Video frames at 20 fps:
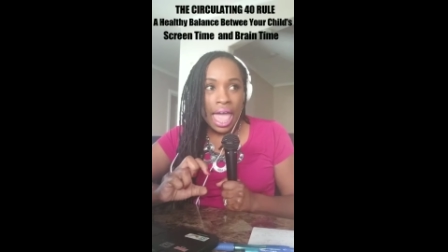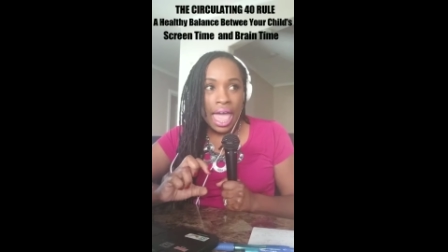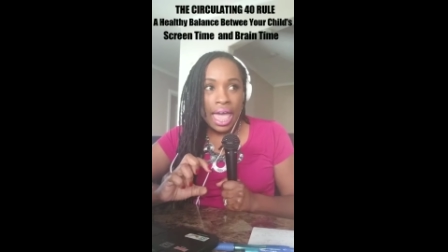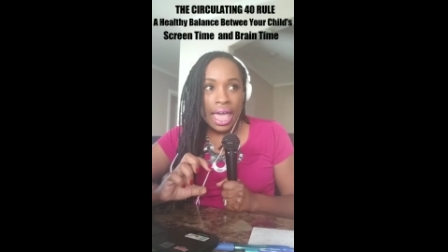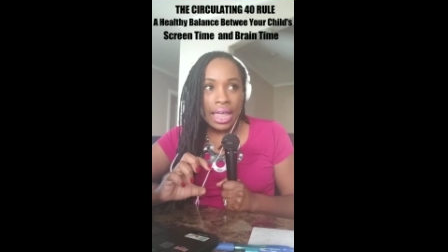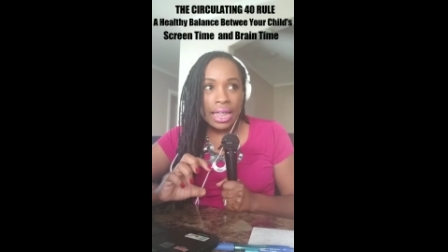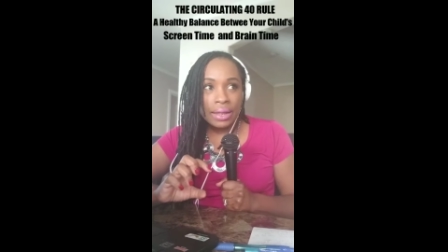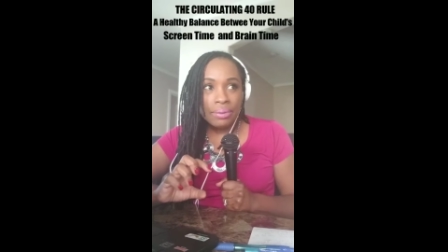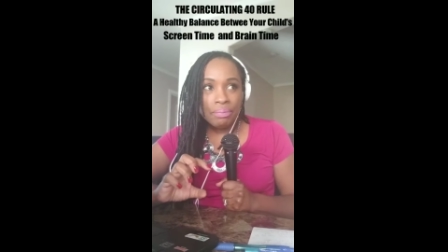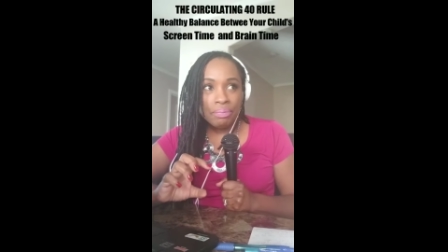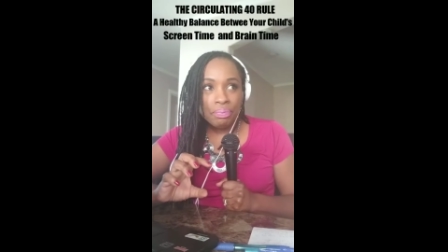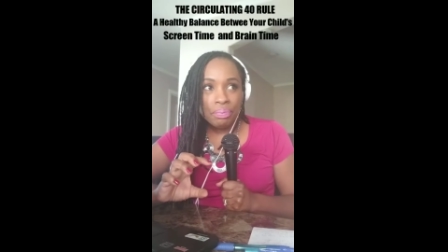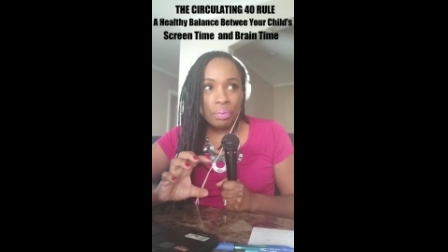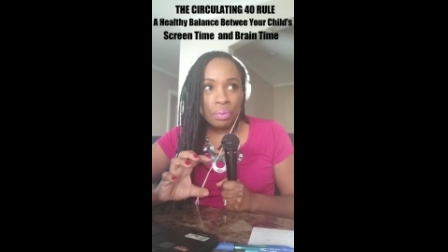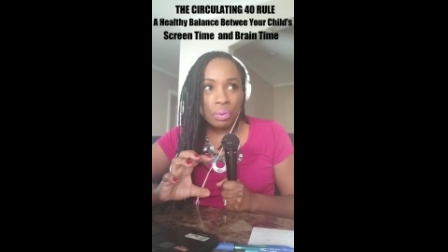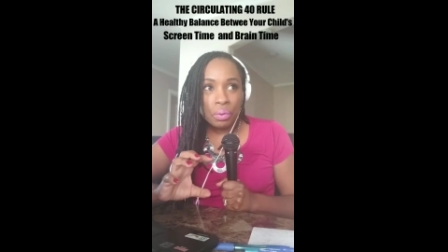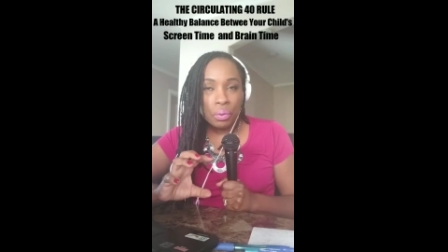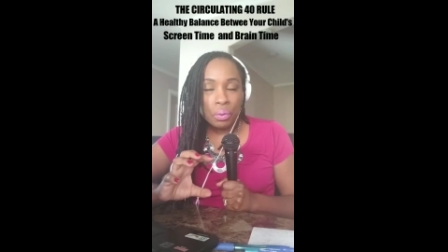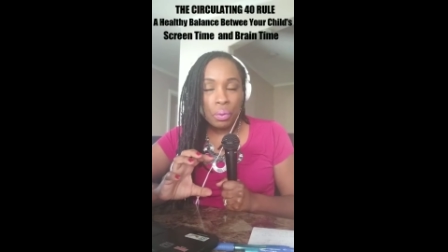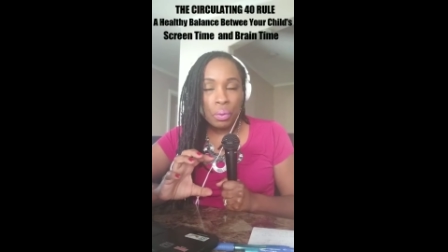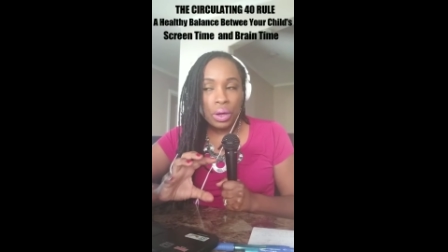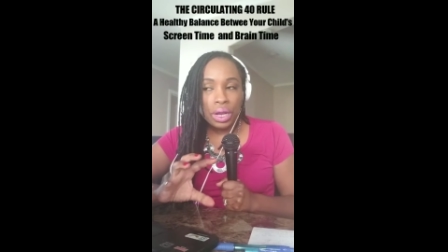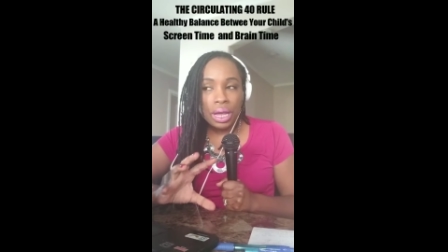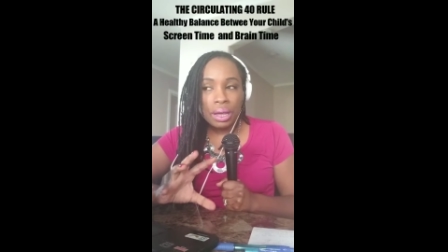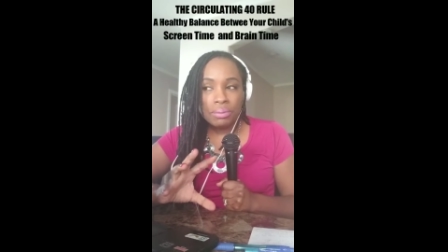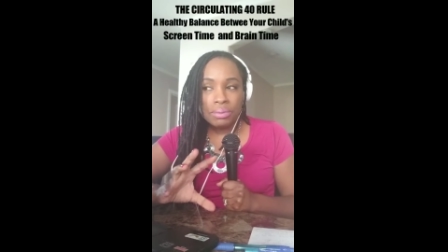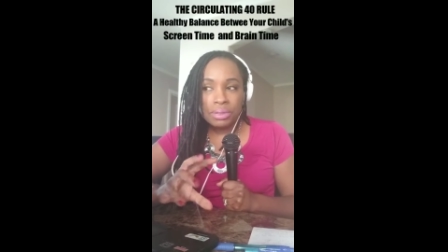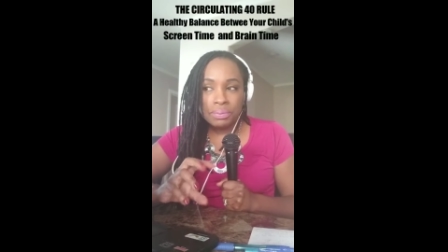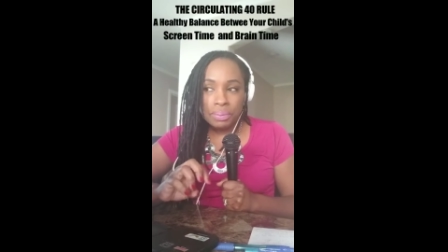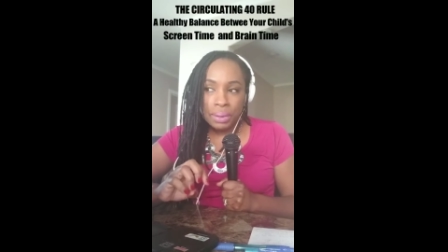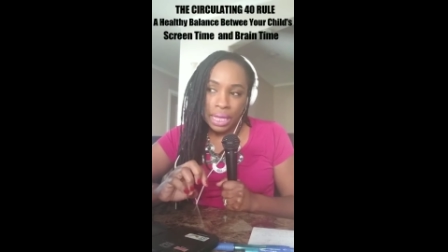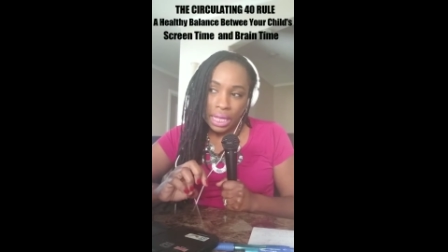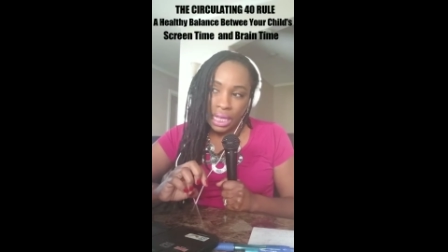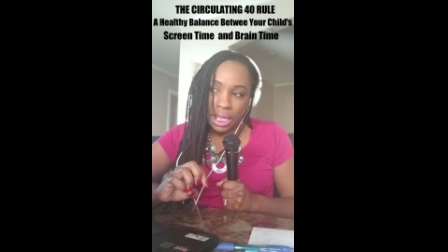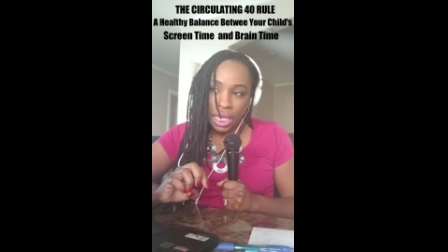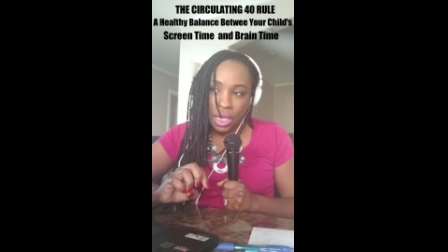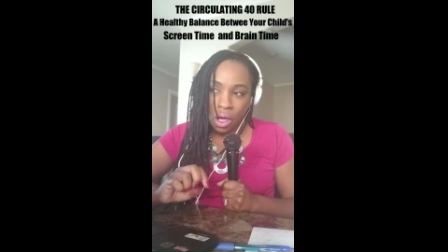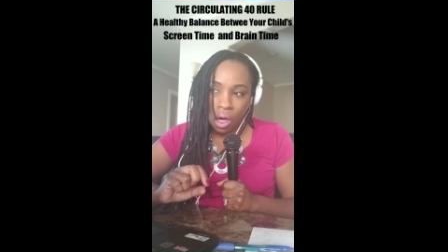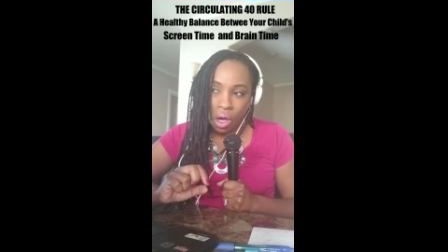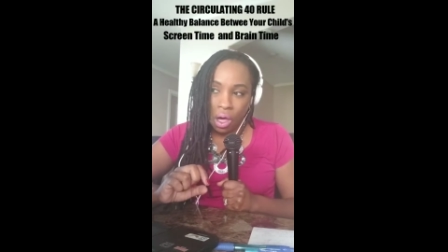And what I'm
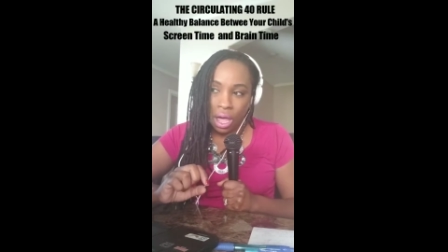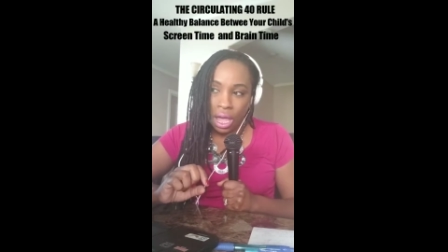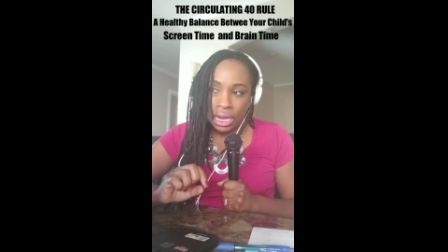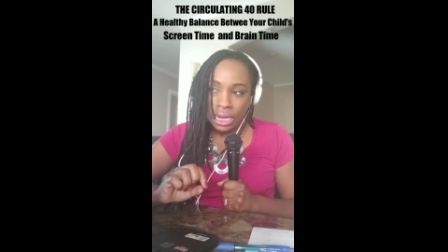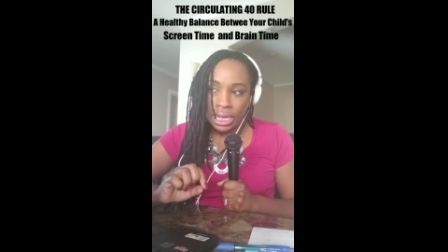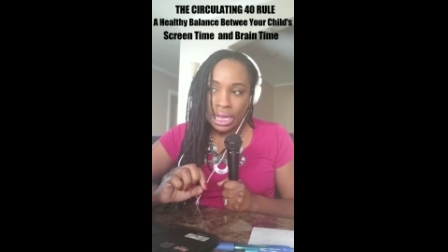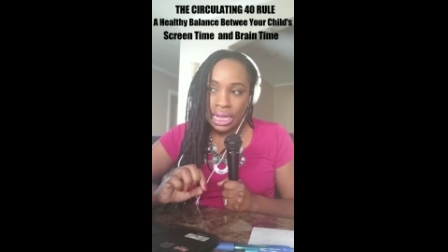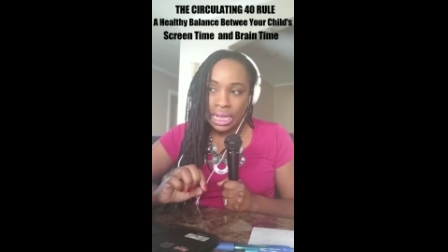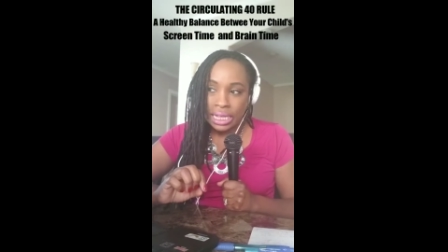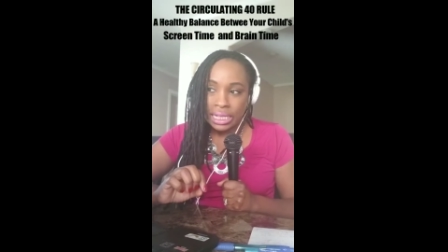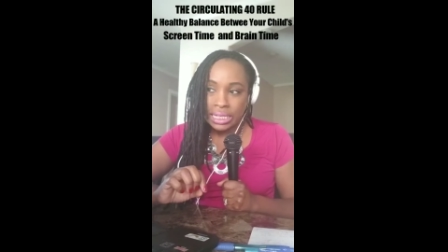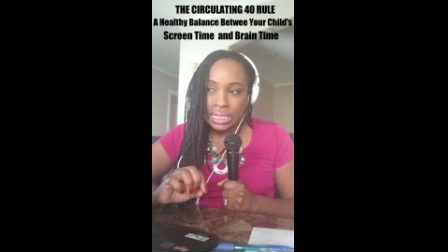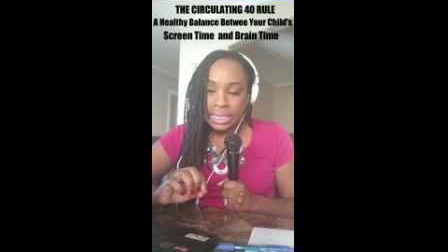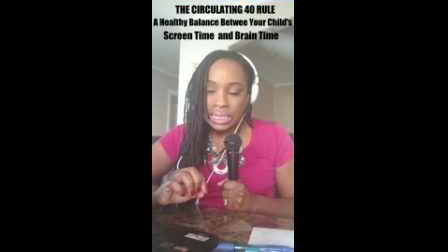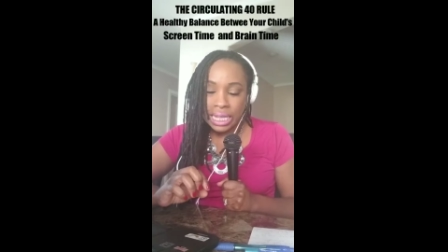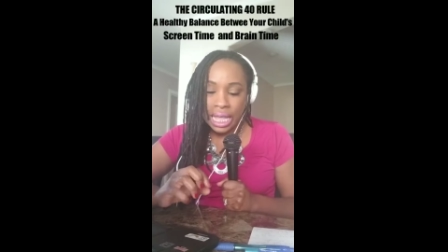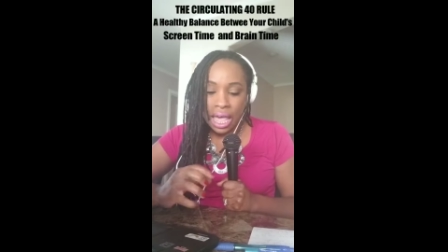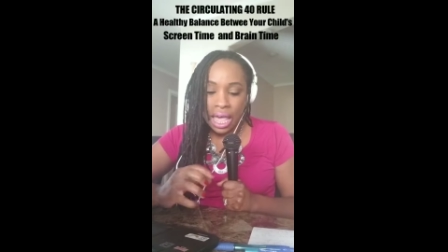speaking on is